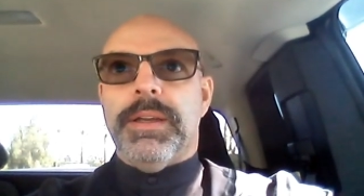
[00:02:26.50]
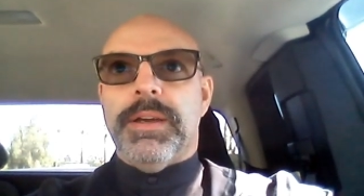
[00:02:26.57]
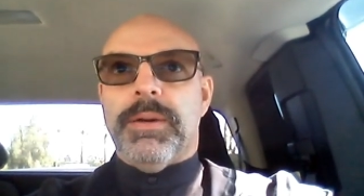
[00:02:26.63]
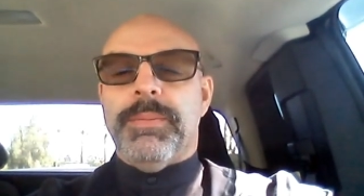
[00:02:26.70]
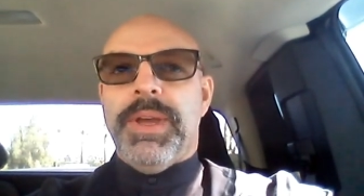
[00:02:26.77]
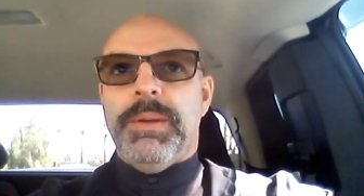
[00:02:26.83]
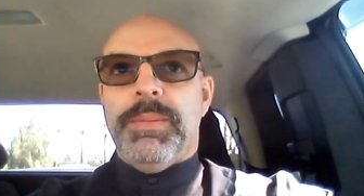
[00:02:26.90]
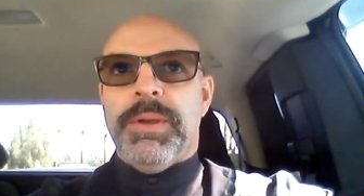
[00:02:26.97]

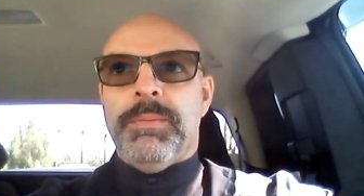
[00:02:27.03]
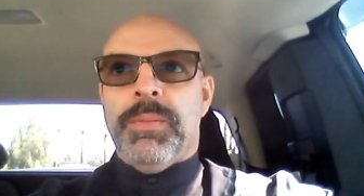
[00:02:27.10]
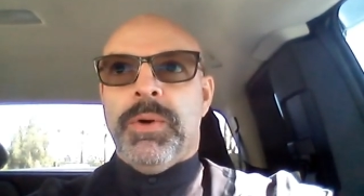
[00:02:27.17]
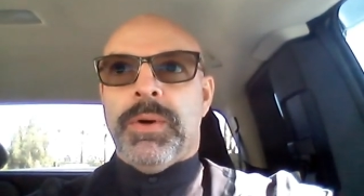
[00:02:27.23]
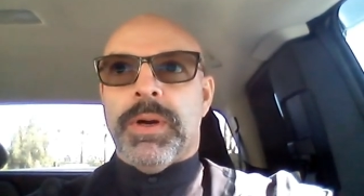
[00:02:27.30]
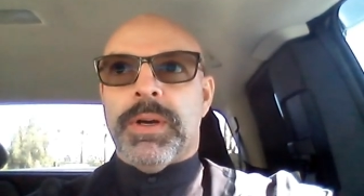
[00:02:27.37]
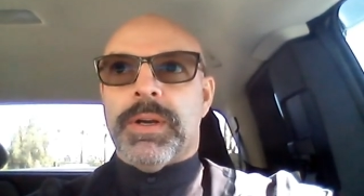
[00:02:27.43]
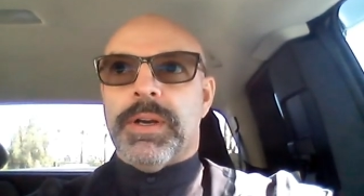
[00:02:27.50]
There may be
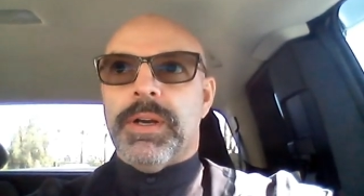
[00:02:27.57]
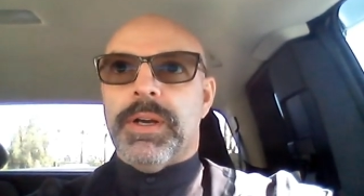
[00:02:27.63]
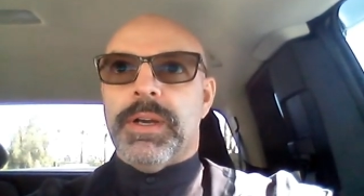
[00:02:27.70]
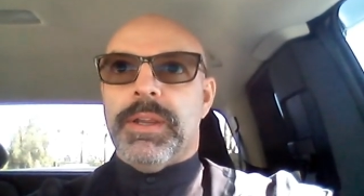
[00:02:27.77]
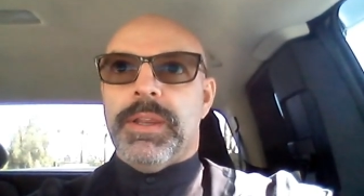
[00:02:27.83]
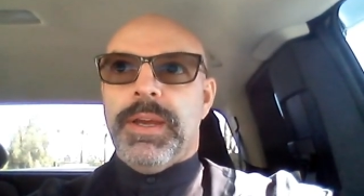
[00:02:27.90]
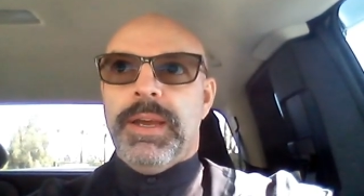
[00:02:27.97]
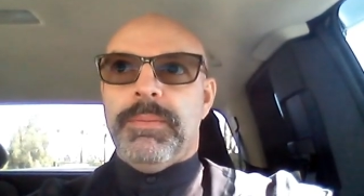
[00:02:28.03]
more.
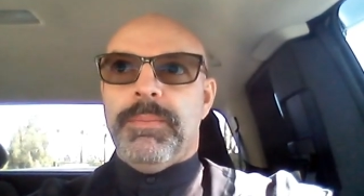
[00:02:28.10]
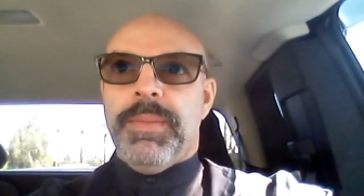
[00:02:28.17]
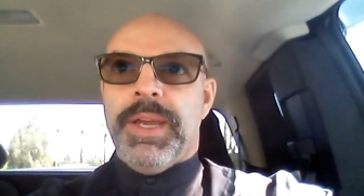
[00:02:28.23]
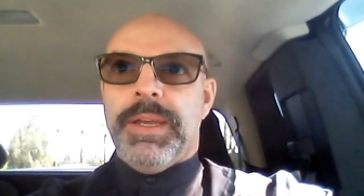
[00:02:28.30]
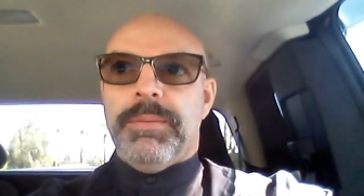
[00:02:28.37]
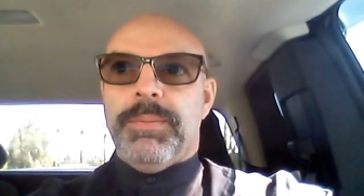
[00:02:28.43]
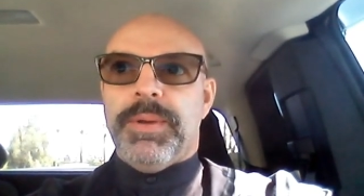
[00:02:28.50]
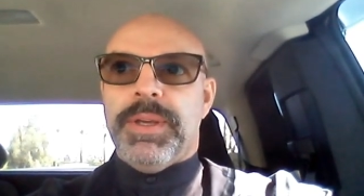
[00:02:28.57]
That
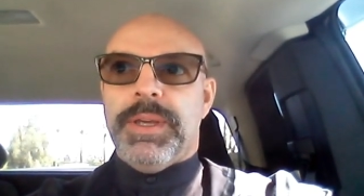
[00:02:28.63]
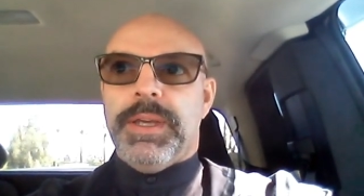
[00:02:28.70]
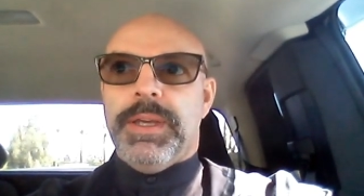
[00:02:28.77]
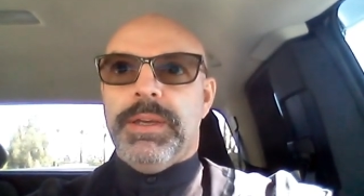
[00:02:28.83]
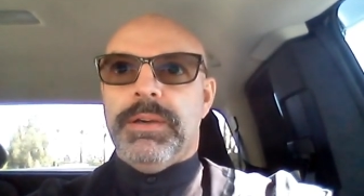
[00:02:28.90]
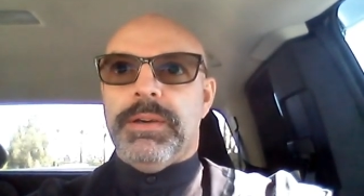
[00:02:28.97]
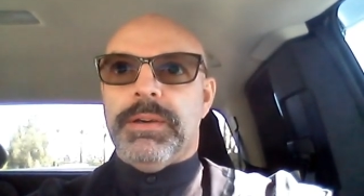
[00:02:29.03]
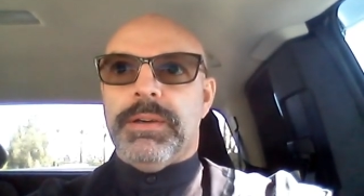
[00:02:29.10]
may
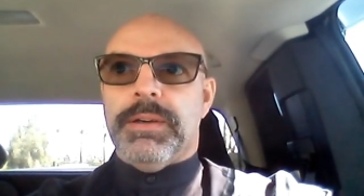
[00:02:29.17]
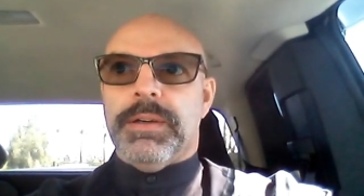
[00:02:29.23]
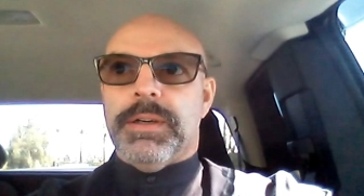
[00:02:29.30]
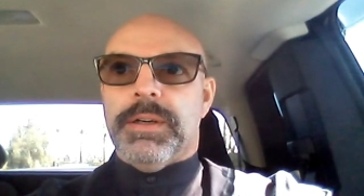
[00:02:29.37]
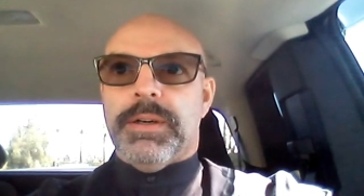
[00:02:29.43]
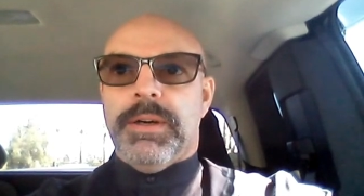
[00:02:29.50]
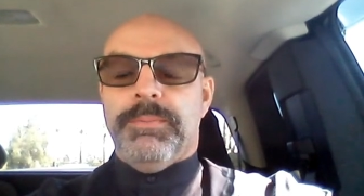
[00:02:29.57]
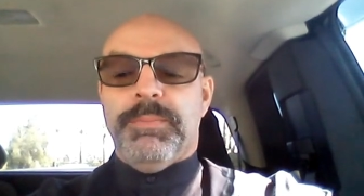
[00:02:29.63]
be
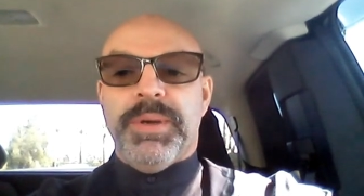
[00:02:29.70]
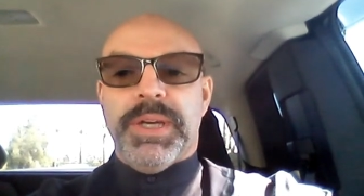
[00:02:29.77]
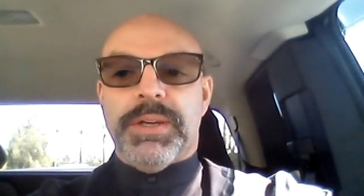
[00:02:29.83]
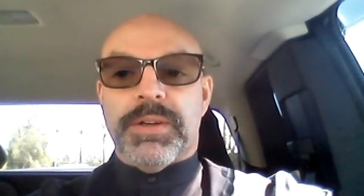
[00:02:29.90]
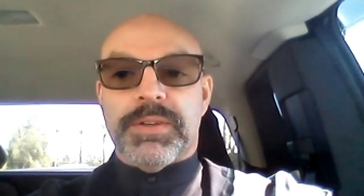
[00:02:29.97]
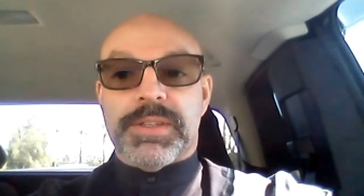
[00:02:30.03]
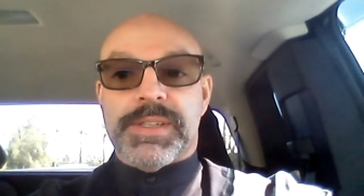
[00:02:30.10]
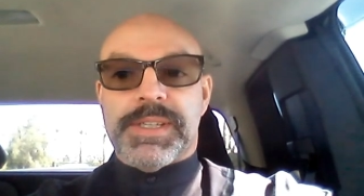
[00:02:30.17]
a, a
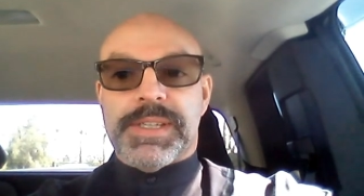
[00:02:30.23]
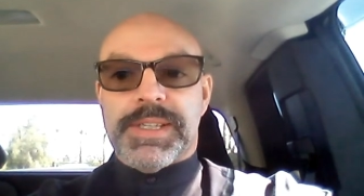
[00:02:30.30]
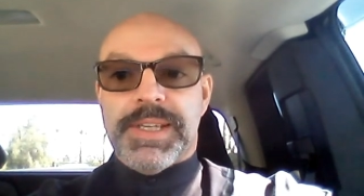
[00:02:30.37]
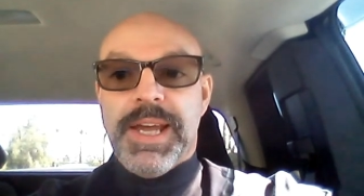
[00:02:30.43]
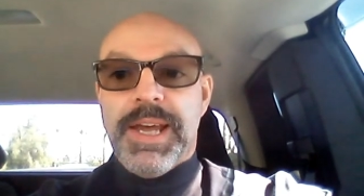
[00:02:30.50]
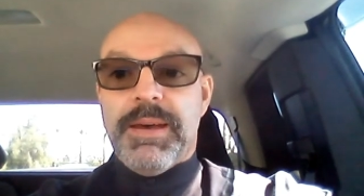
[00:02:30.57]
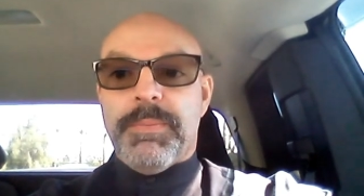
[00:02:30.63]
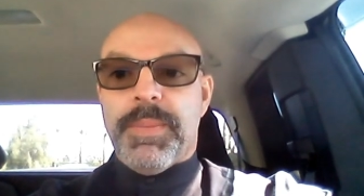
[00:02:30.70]
bigger
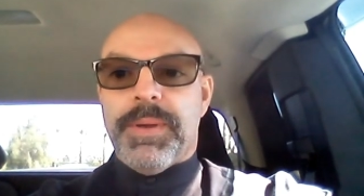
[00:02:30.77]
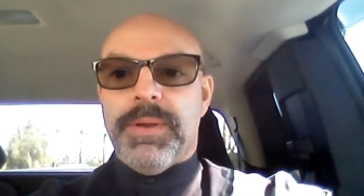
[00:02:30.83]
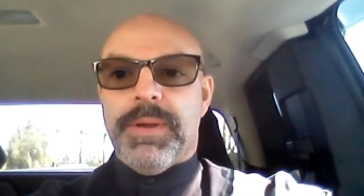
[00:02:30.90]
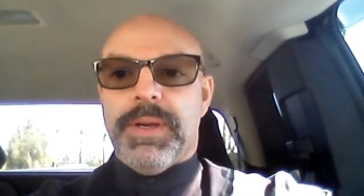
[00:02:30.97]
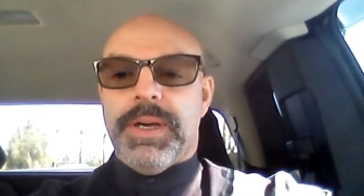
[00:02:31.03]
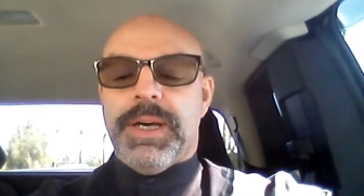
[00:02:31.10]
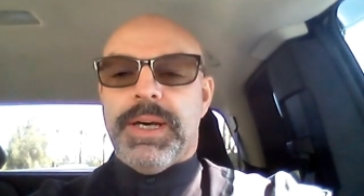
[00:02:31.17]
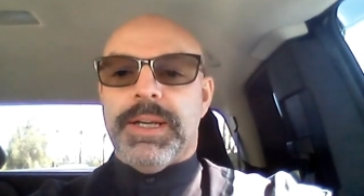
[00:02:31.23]
step
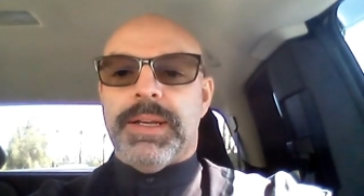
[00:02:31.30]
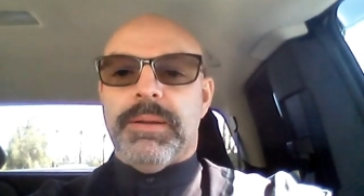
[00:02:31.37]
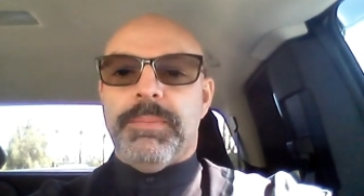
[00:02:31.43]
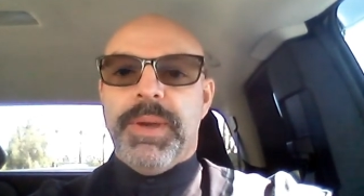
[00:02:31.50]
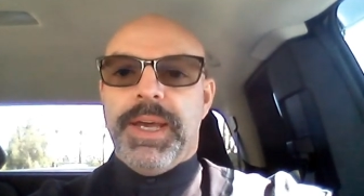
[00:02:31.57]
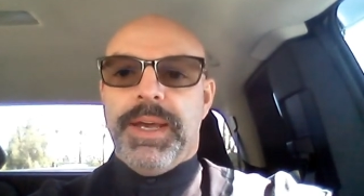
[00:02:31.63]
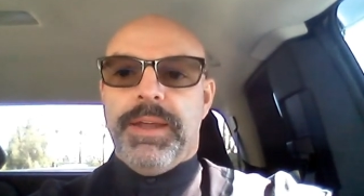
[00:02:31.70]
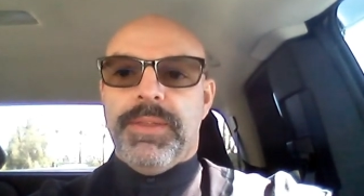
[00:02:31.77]
on the
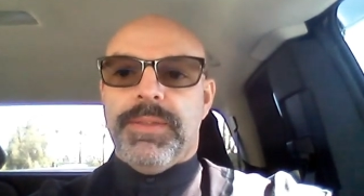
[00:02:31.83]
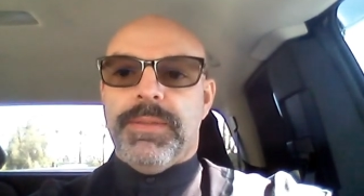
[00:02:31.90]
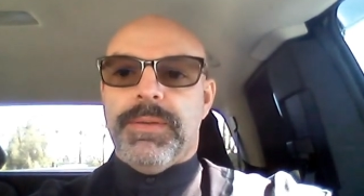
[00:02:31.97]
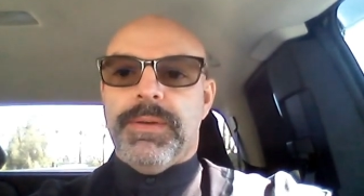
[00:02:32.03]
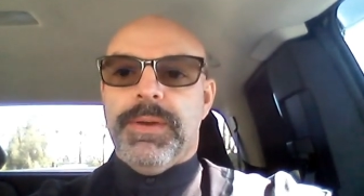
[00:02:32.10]
path.